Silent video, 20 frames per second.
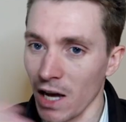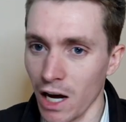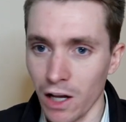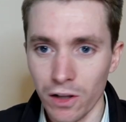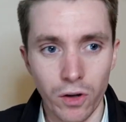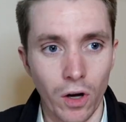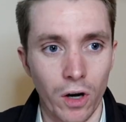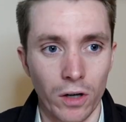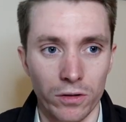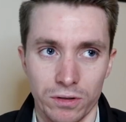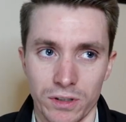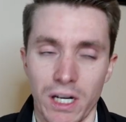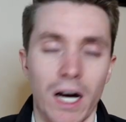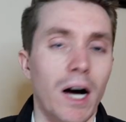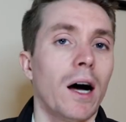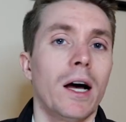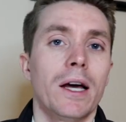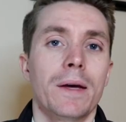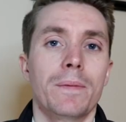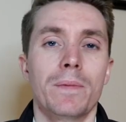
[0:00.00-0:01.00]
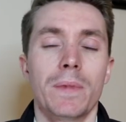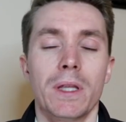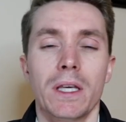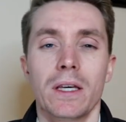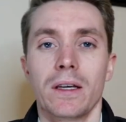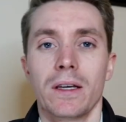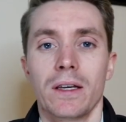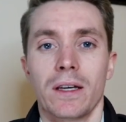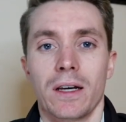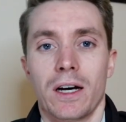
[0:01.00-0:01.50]
a long time
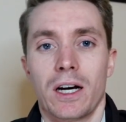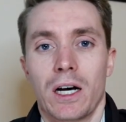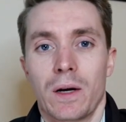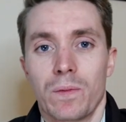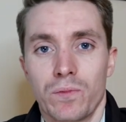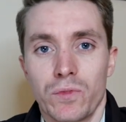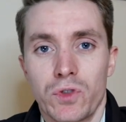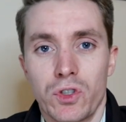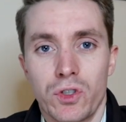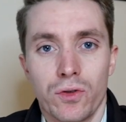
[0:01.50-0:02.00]
um,